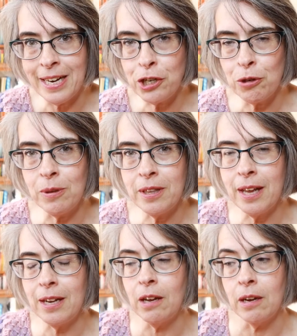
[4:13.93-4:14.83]
an issue with
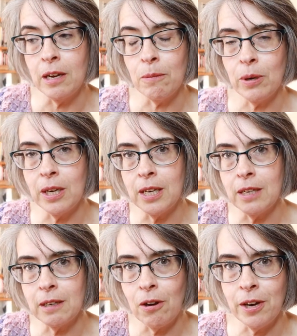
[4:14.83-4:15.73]
that, long, and we're
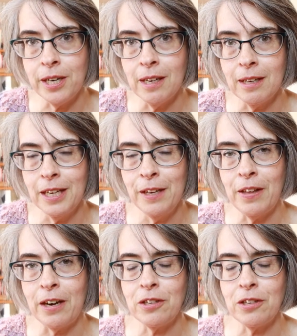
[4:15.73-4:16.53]
gonna kind of leave that